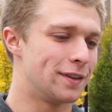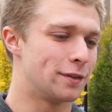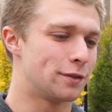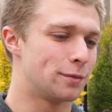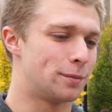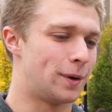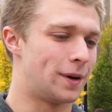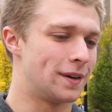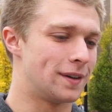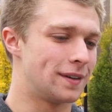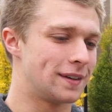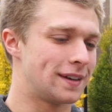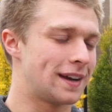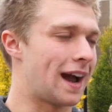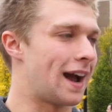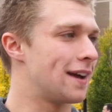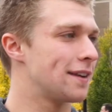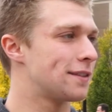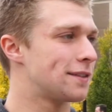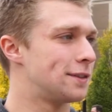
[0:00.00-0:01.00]
This one
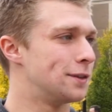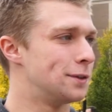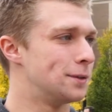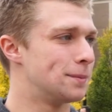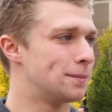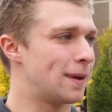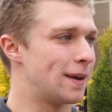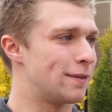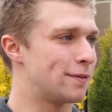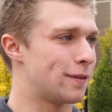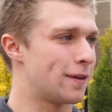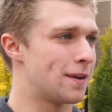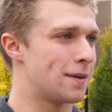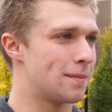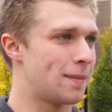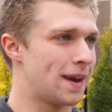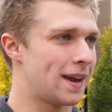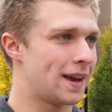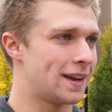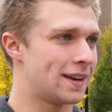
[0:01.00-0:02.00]
costume my friend
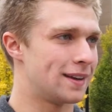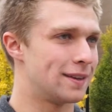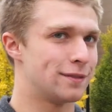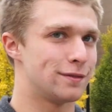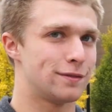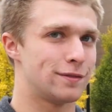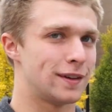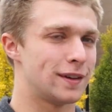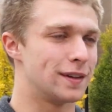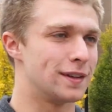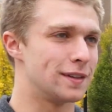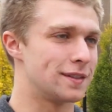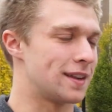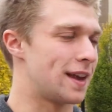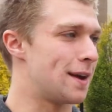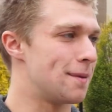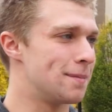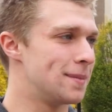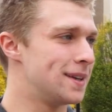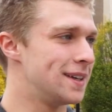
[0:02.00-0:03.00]
made of a
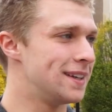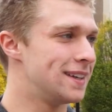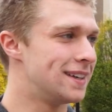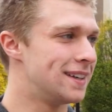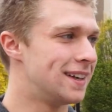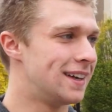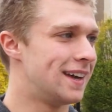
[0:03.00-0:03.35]
zombie